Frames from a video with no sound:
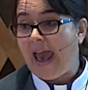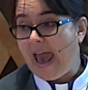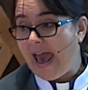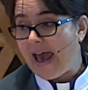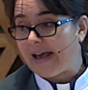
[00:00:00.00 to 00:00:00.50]

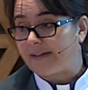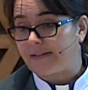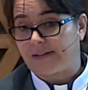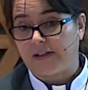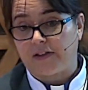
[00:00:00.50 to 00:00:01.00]

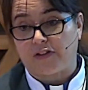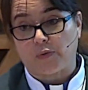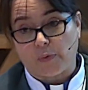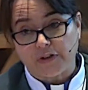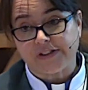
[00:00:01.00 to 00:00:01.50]
and, the
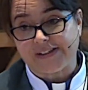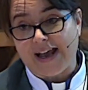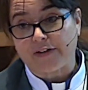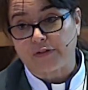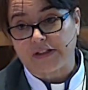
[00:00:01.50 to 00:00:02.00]
worst
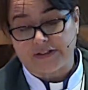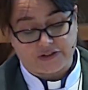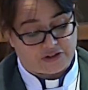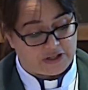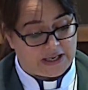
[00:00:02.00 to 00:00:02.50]

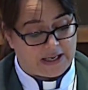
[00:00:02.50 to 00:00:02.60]
sacrilege,